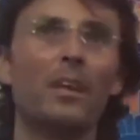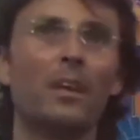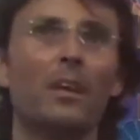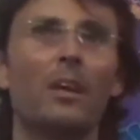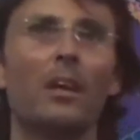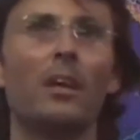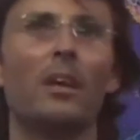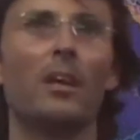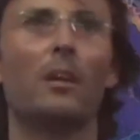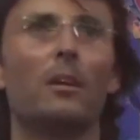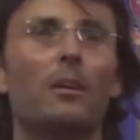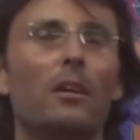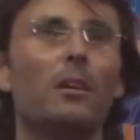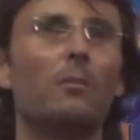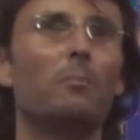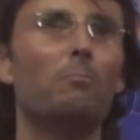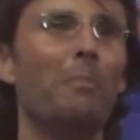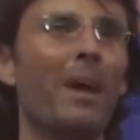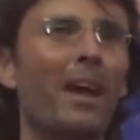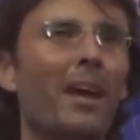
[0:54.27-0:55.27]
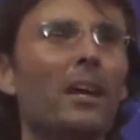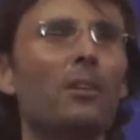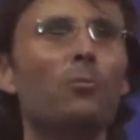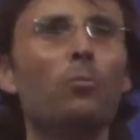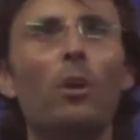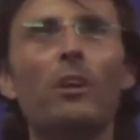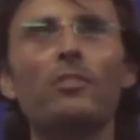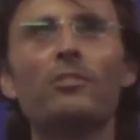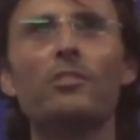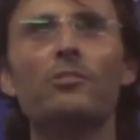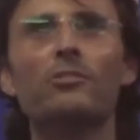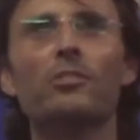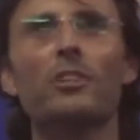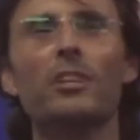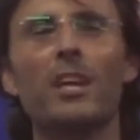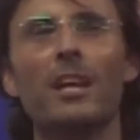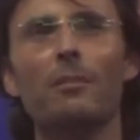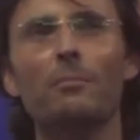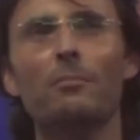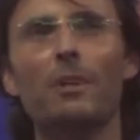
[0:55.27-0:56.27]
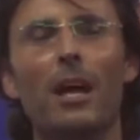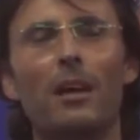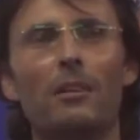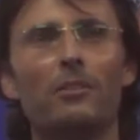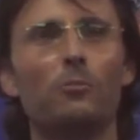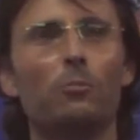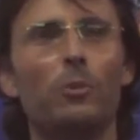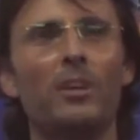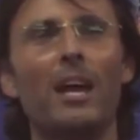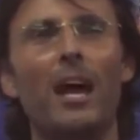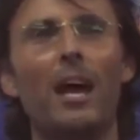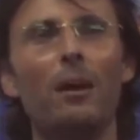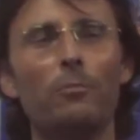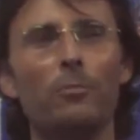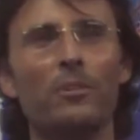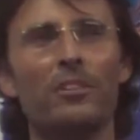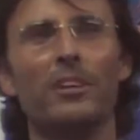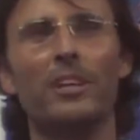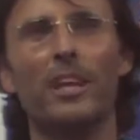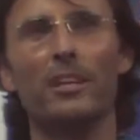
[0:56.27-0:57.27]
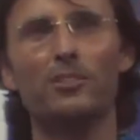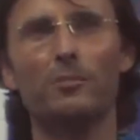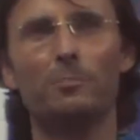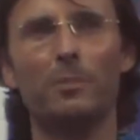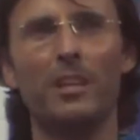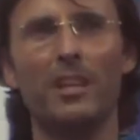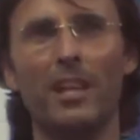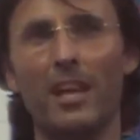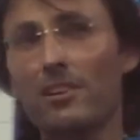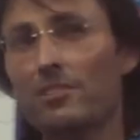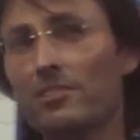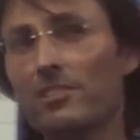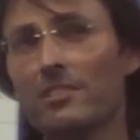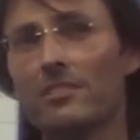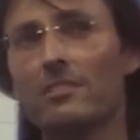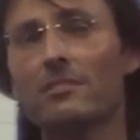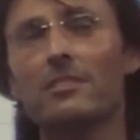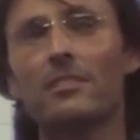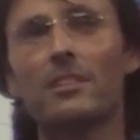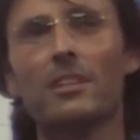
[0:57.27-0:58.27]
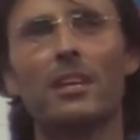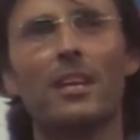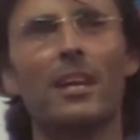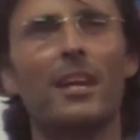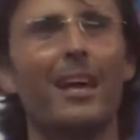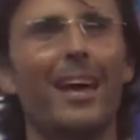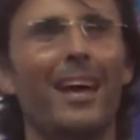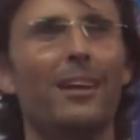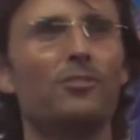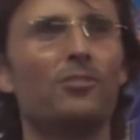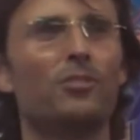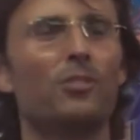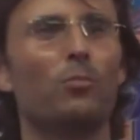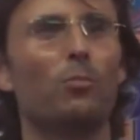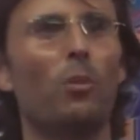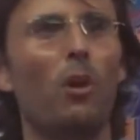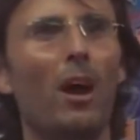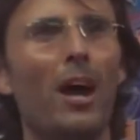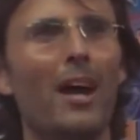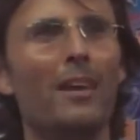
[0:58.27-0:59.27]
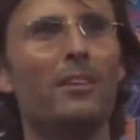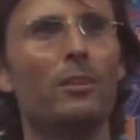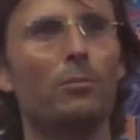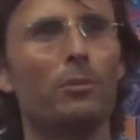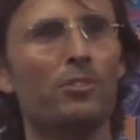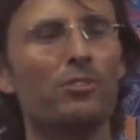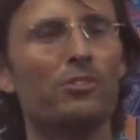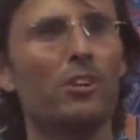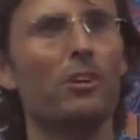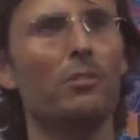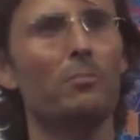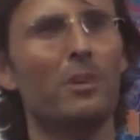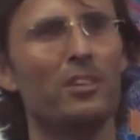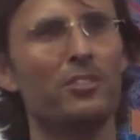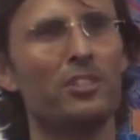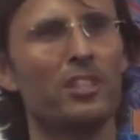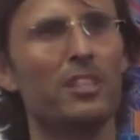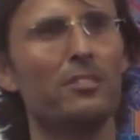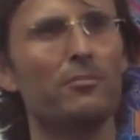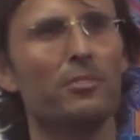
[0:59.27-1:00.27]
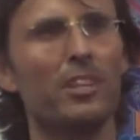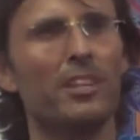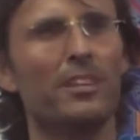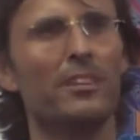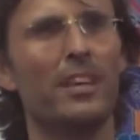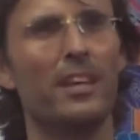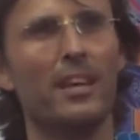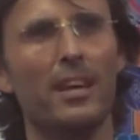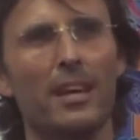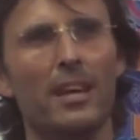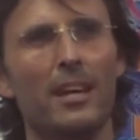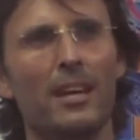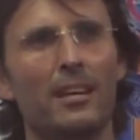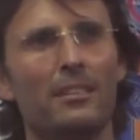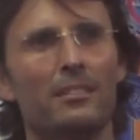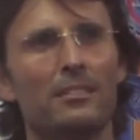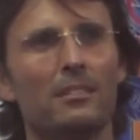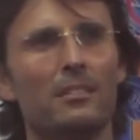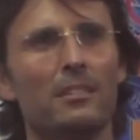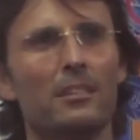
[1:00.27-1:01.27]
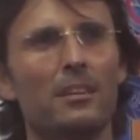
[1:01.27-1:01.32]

Um, man wanted to come up with an explanation as to why there was so much evil in their heart.